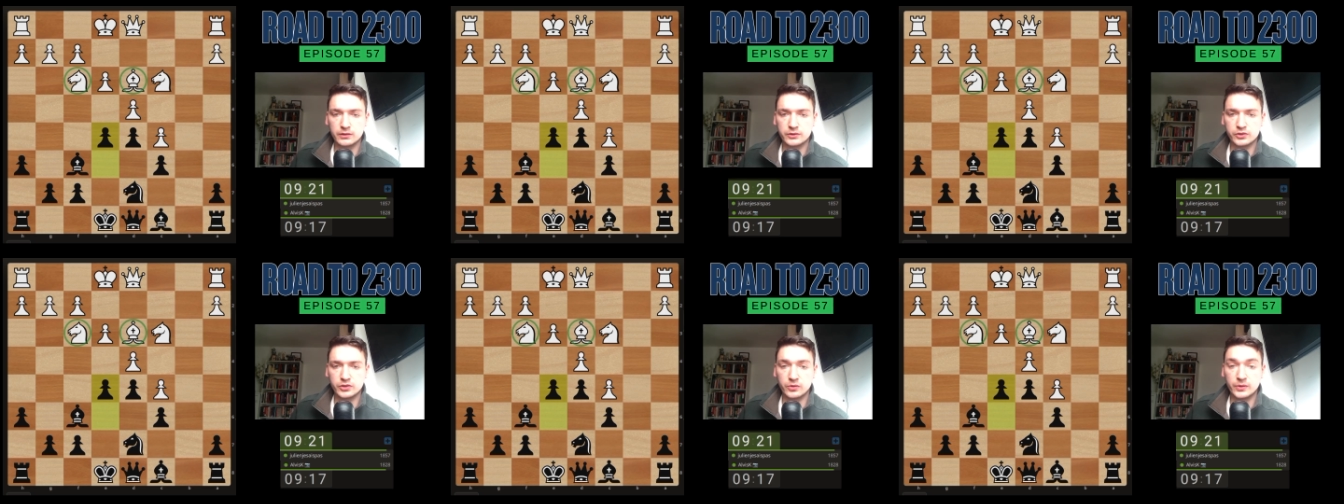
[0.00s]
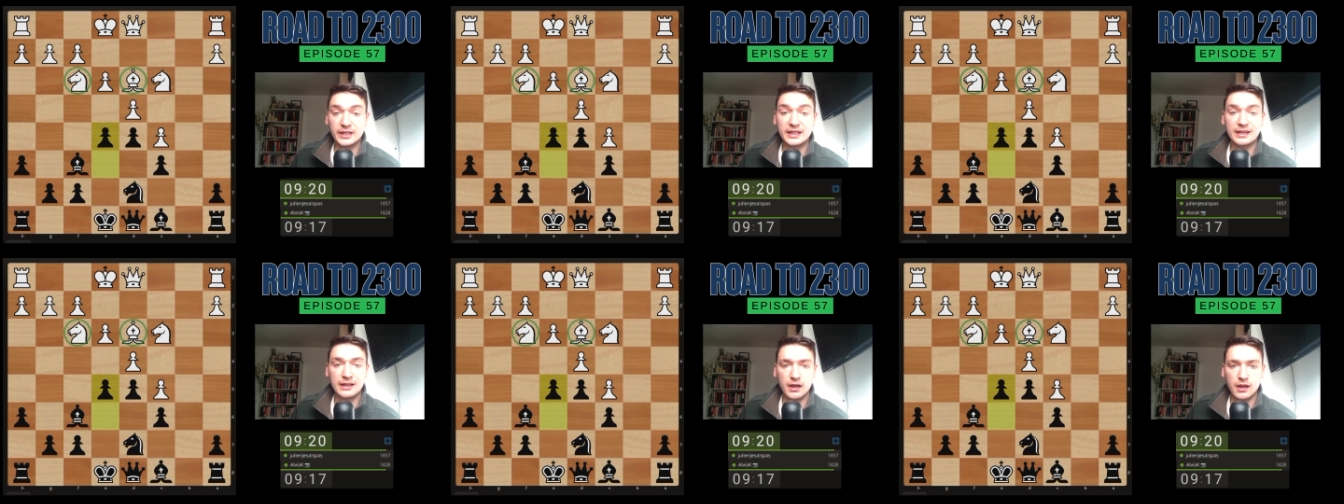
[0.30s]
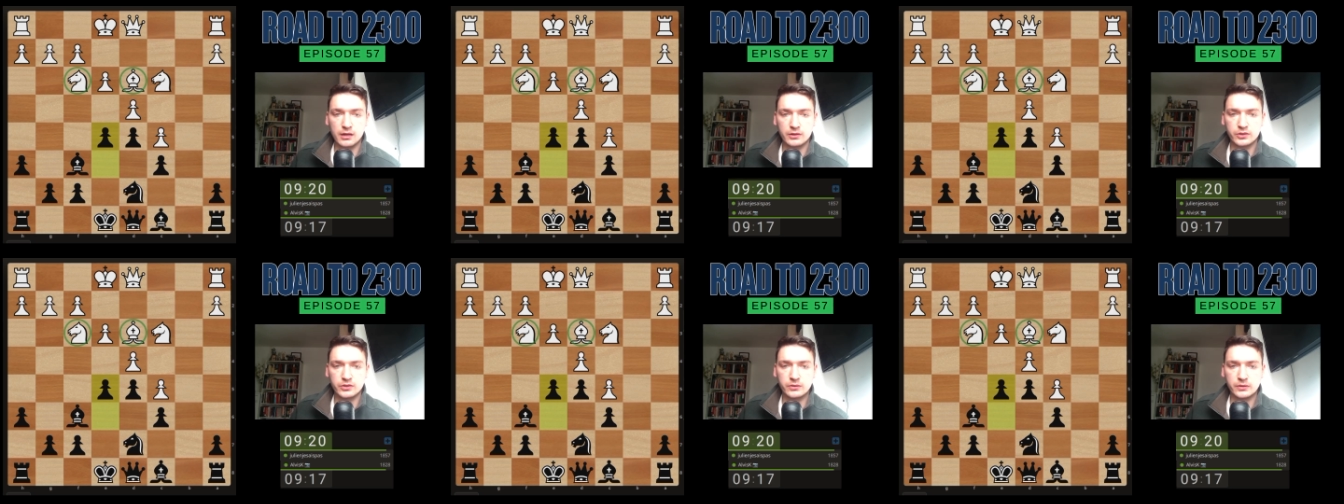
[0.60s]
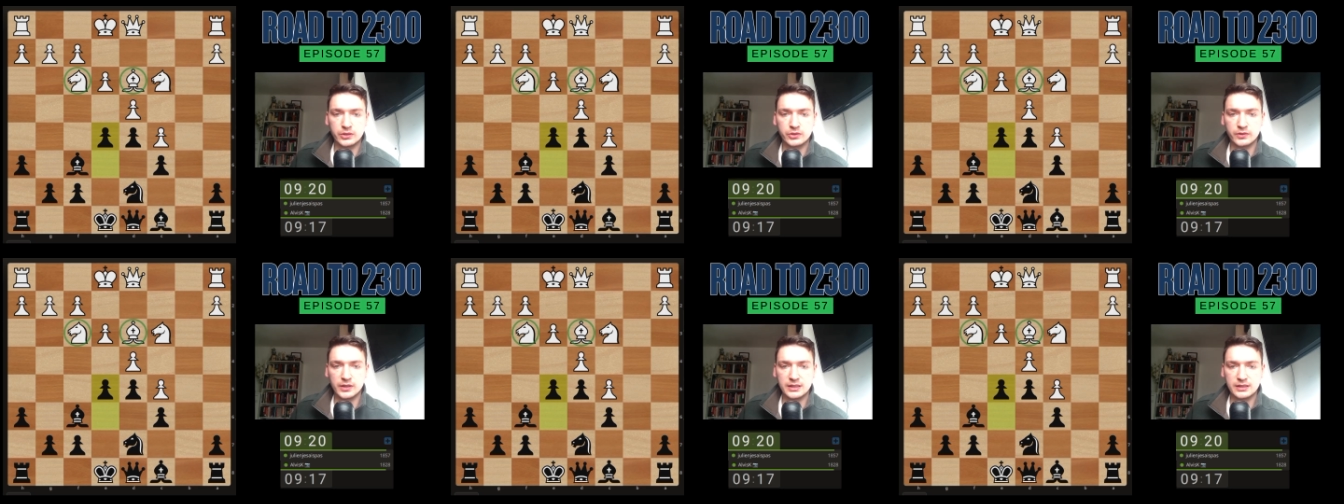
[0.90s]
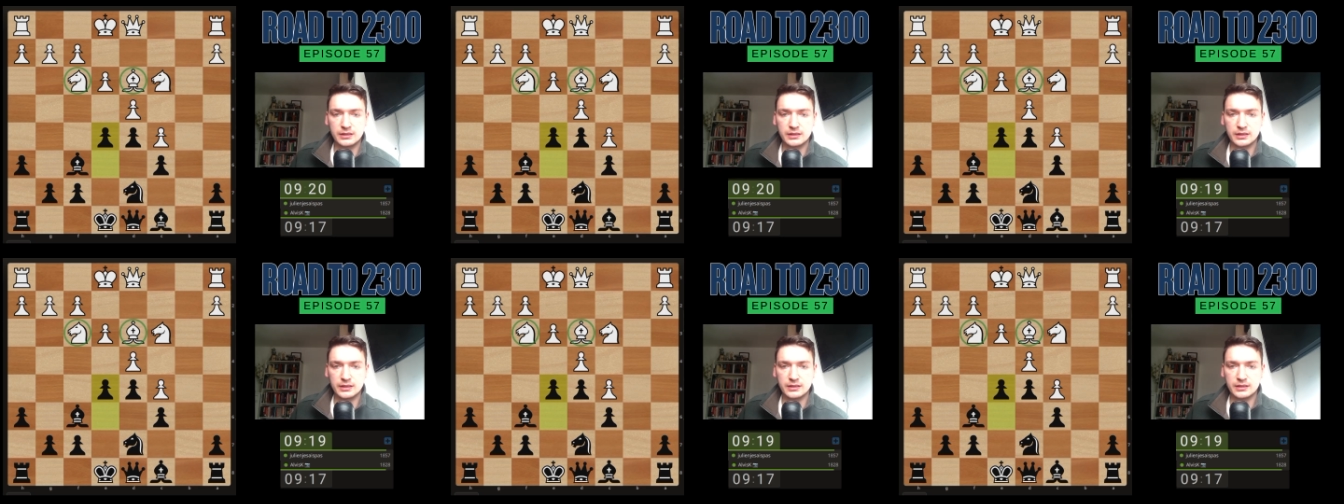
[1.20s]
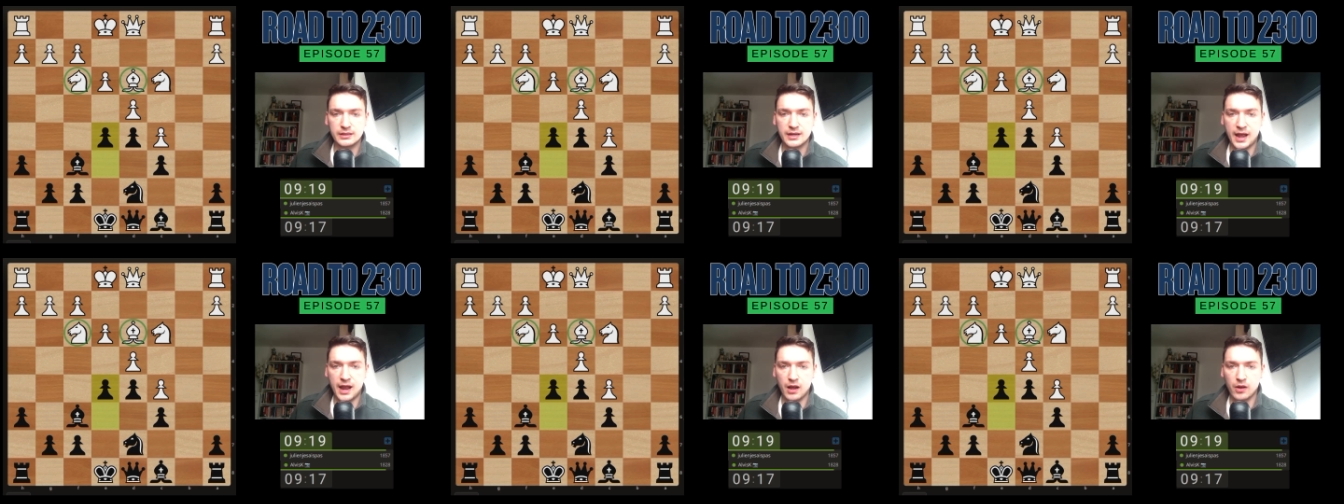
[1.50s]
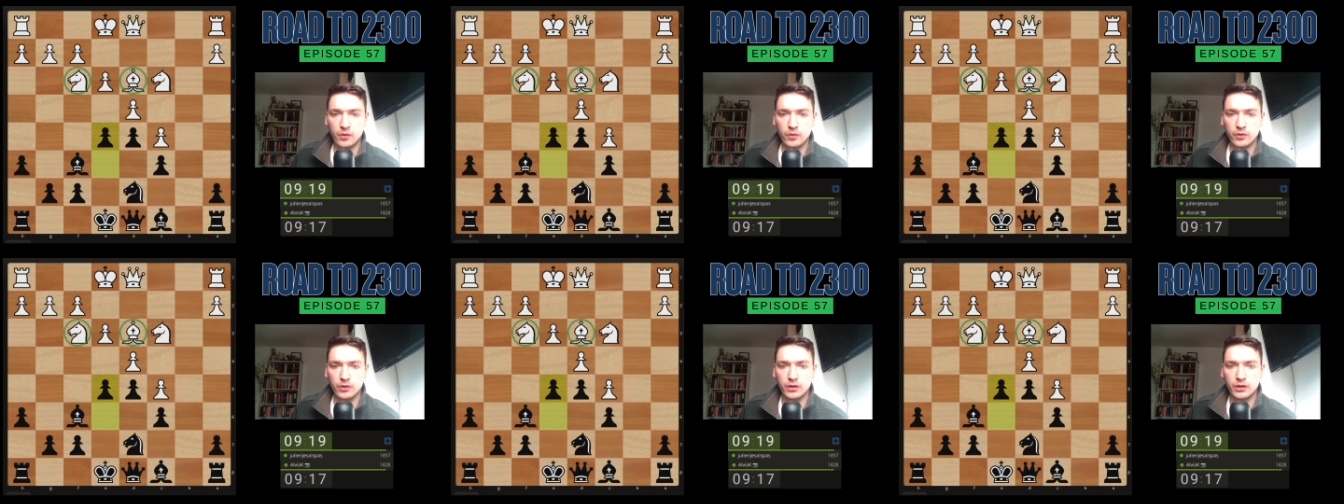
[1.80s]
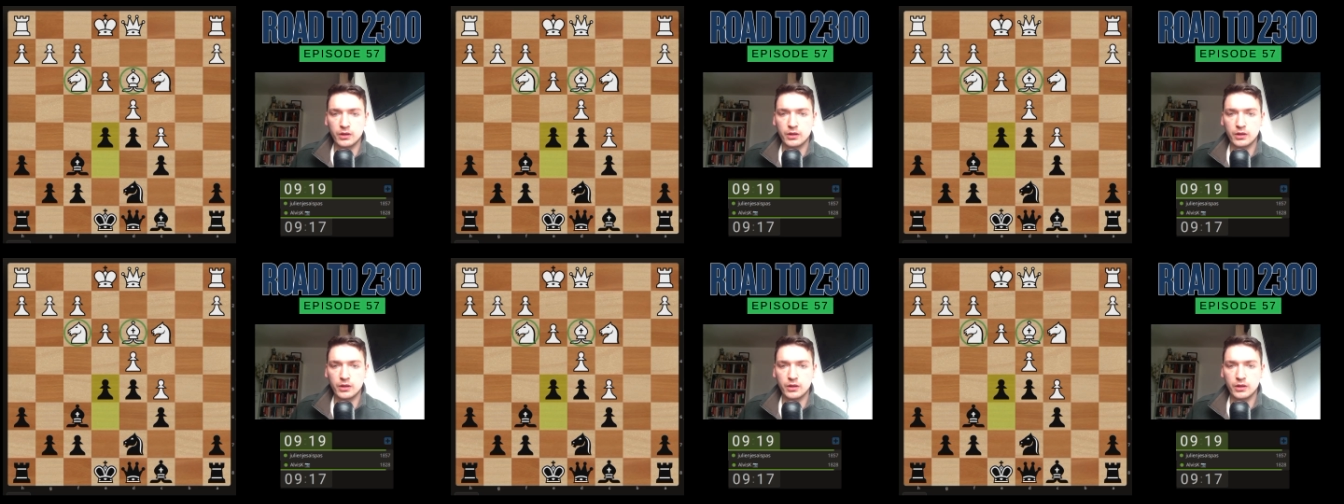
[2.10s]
so he has to address this now.